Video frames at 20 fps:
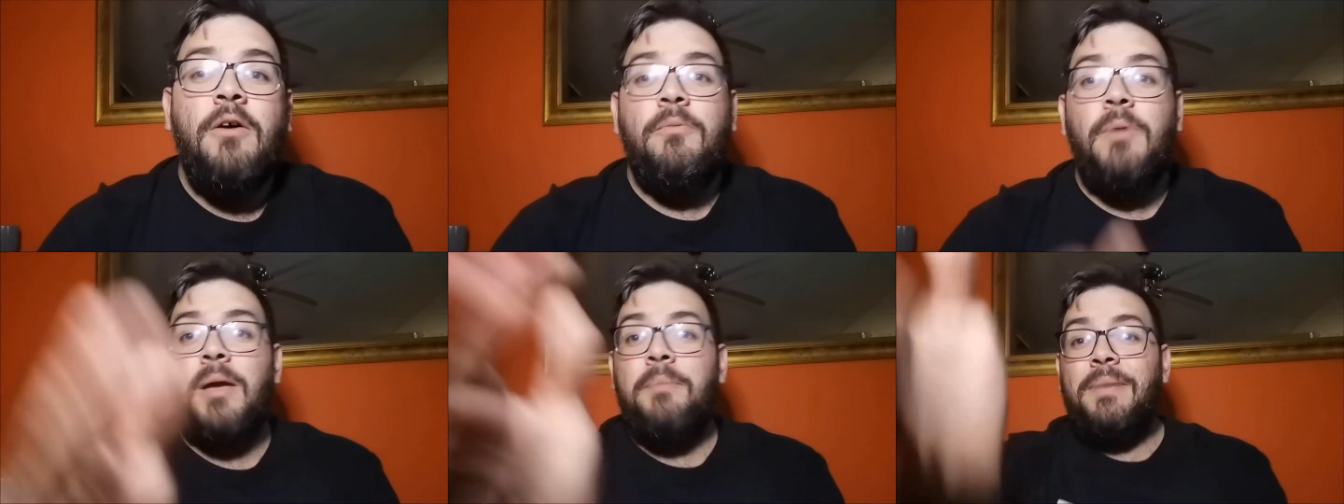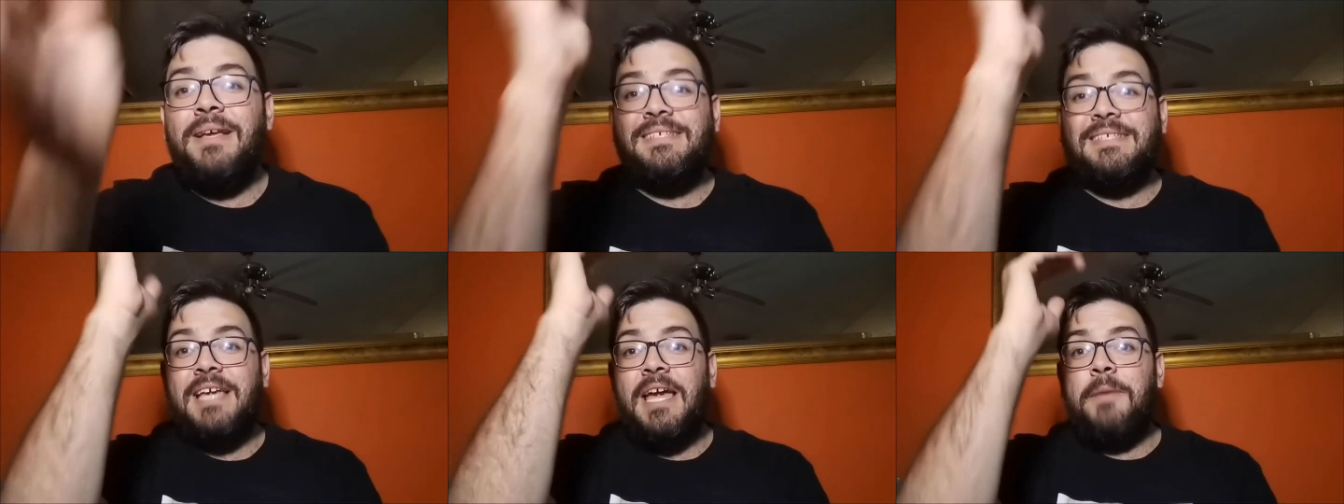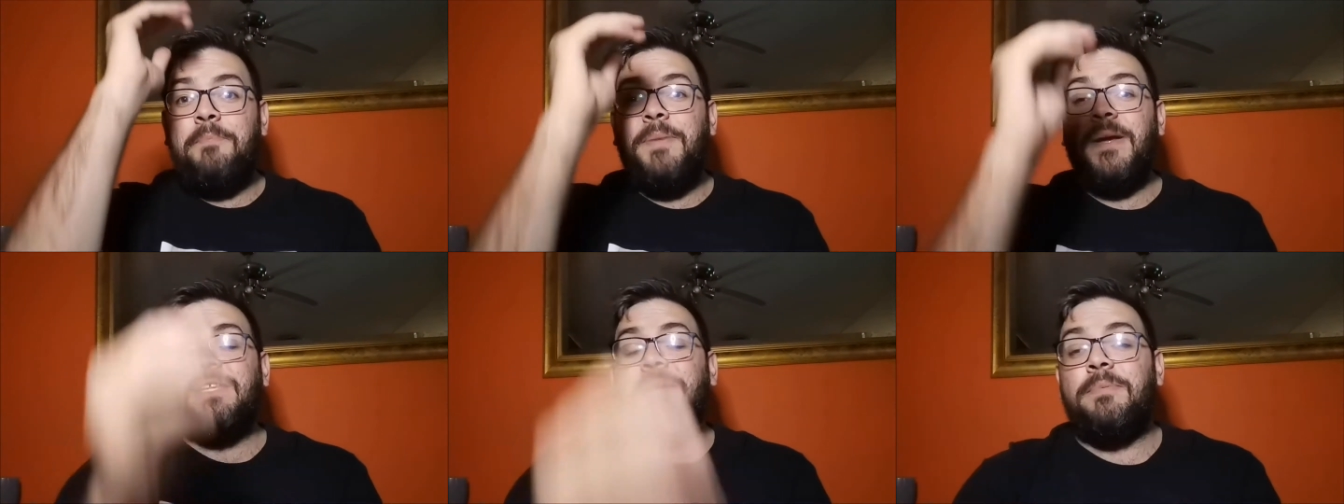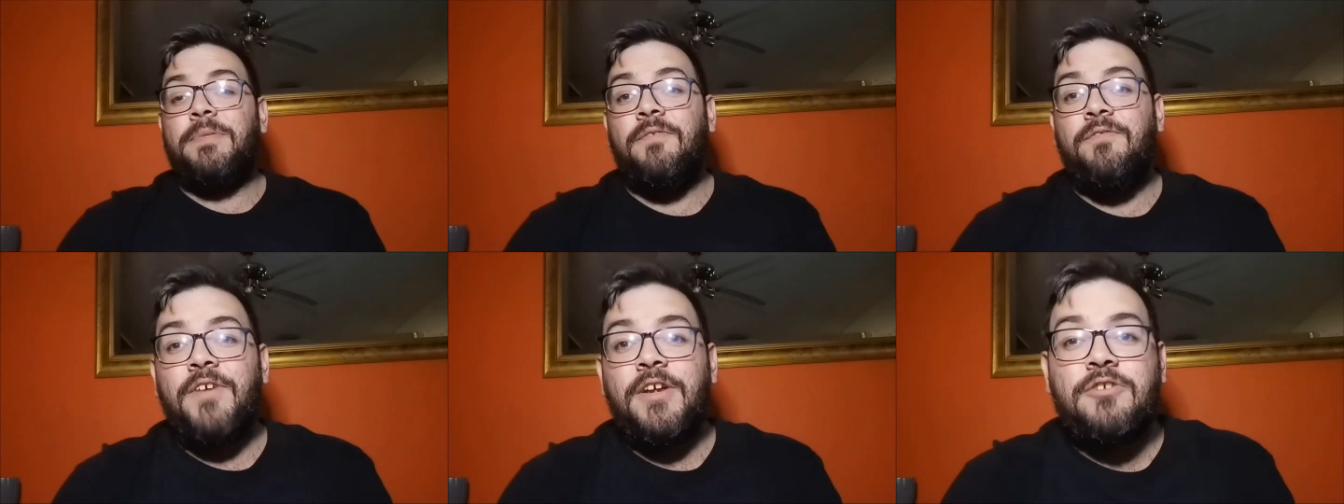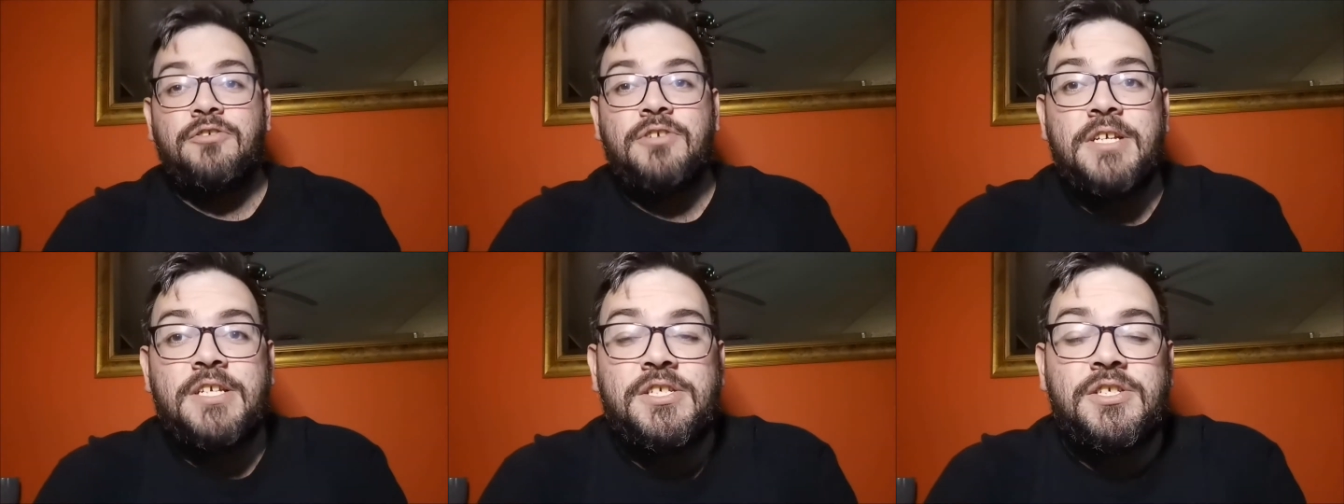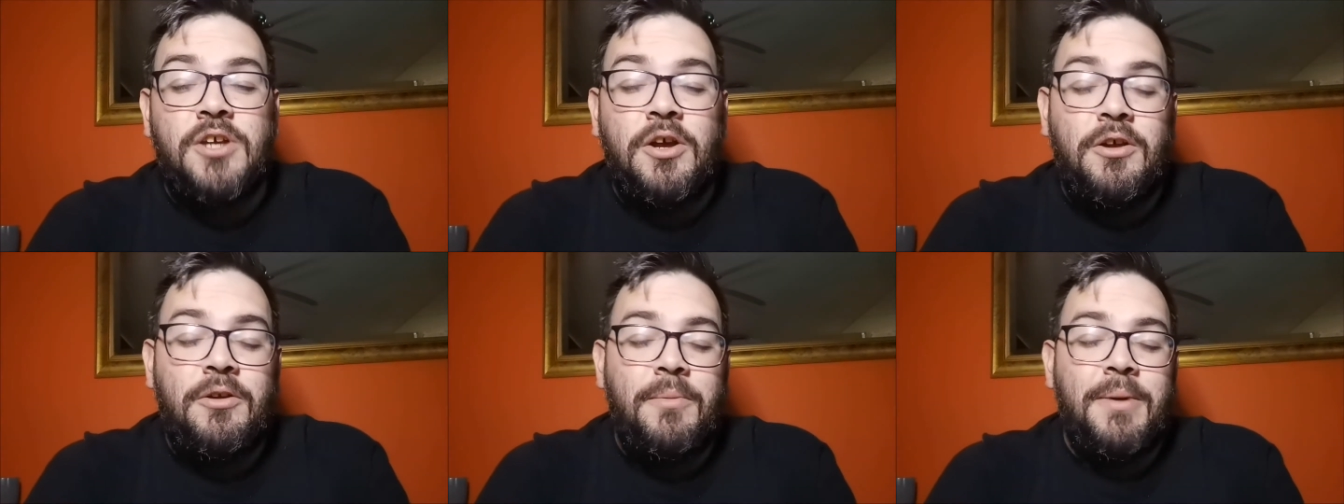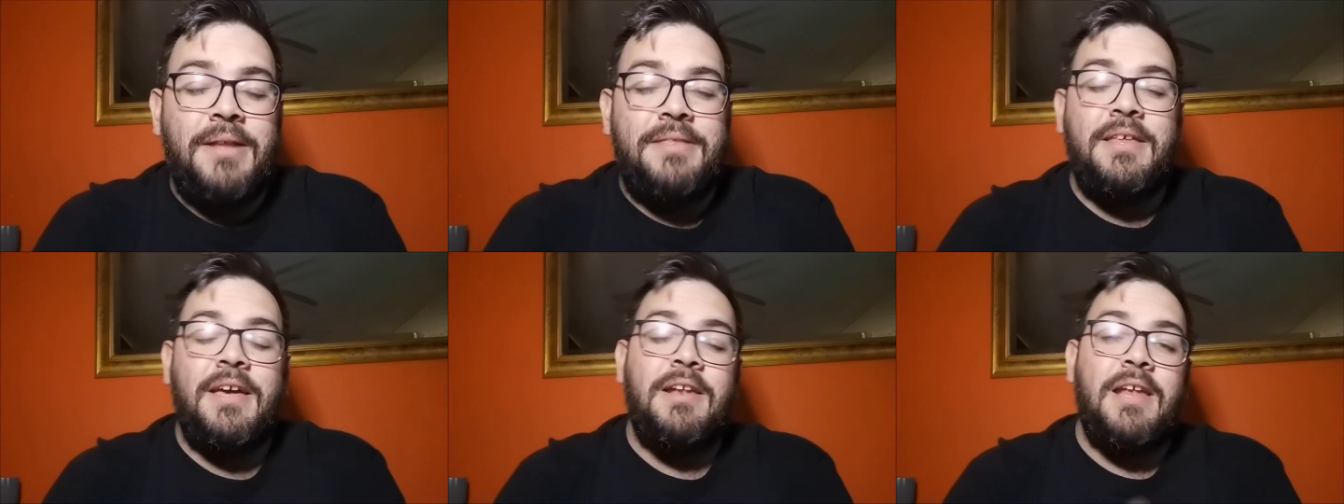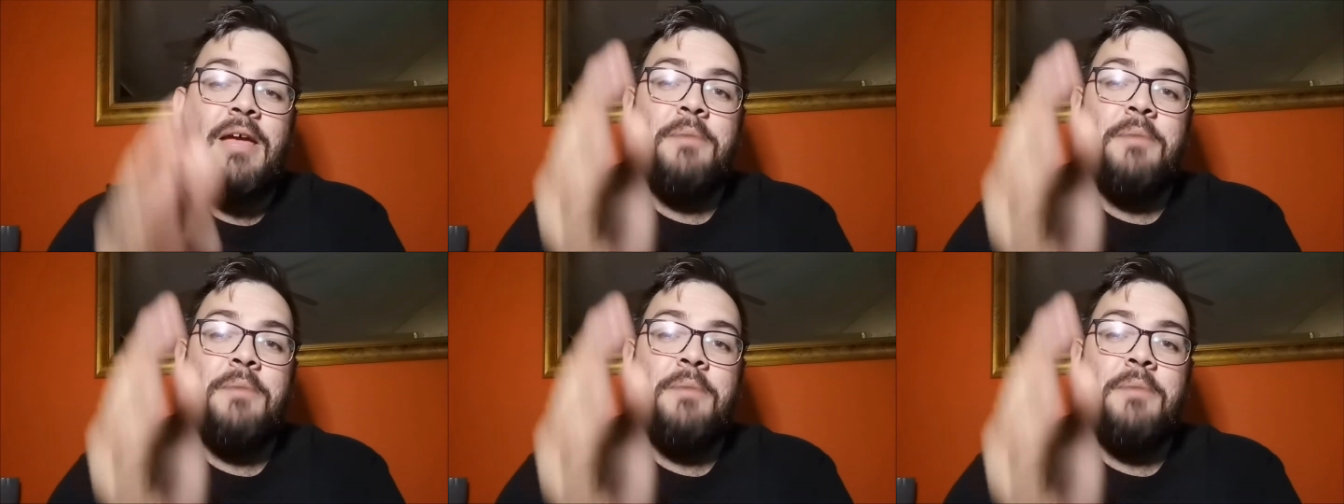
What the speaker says: MSK picked up the victory. Sorry about that.